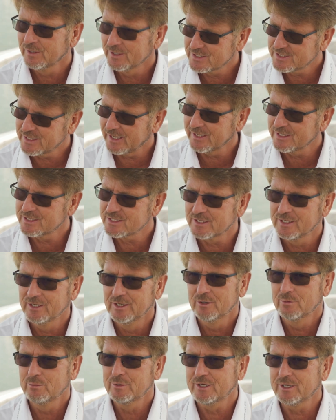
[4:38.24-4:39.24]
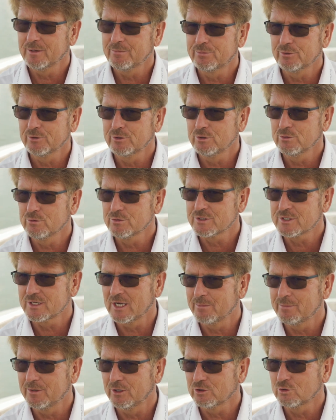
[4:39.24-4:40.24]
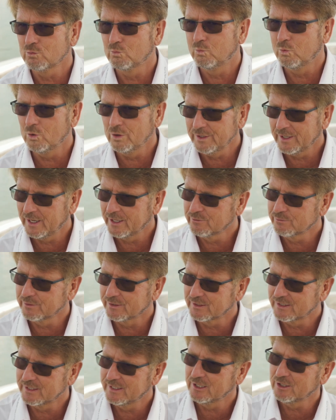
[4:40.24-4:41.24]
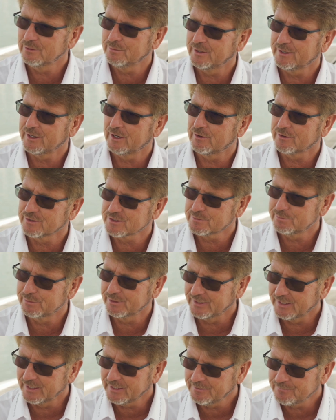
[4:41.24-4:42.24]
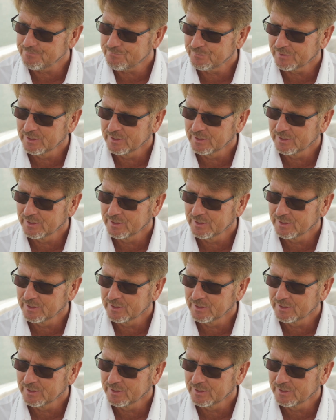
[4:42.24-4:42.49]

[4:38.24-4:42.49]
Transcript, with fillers: size, we can produce about 100 kilowatt hours per day.